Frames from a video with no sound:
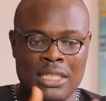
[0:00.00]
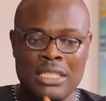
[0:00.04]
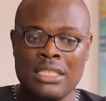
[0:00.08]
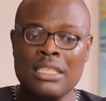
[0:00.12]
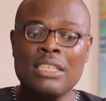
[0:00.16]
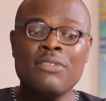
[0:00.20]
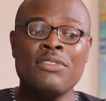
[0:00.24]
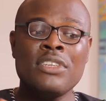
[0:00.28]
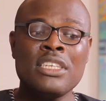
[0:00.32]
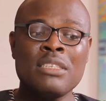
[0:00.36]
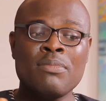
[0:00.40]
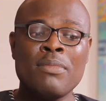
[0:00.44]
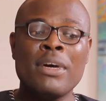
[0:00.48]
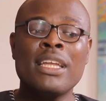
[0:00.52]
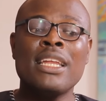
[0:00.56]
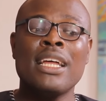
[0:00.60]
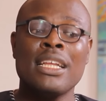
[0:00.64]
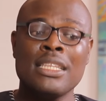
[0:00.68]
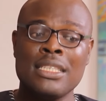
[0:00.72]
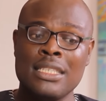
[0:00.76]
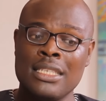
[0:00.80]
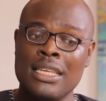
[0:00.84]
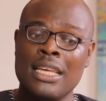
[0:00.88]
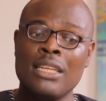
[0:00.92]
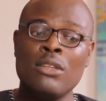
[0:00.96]
If this man
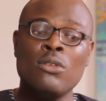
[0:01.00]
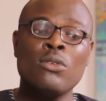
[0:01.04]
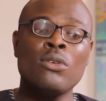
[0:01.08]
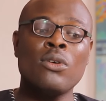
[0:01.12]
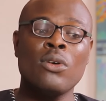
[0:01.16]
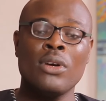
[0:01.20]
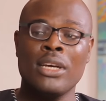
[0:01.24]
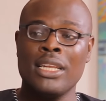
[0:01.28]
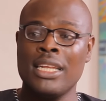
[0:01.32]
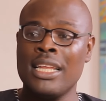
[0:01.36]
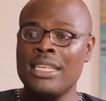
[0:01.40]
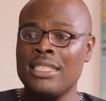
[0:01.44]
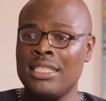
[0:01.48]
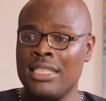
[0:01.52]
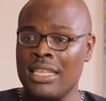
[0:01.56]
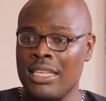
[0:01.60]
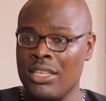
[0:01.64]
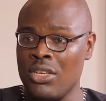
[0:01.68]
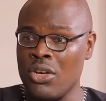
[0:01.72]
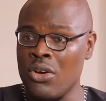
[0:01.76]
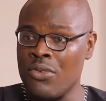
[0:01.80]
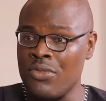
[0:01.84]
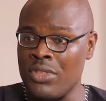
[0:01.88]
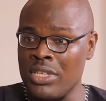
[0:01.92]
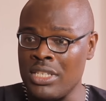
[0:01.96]
had said, look, okay, let's
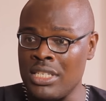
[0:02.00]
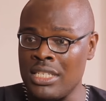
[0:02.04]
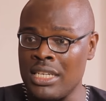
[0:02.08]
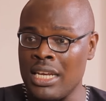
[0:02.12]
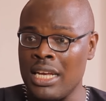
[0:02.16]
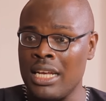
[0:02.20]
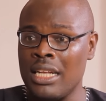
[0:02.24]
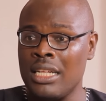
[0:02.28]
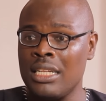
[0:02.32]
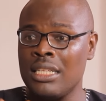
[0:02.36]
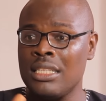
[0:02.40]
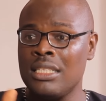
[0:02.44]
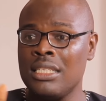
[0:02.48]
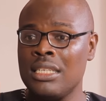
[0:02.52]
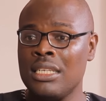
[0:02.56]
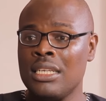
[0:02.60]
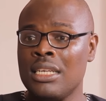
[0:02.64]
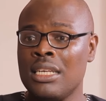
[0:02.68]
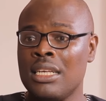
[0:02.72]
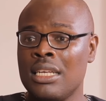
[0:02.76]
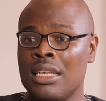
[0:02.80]
take care of the child,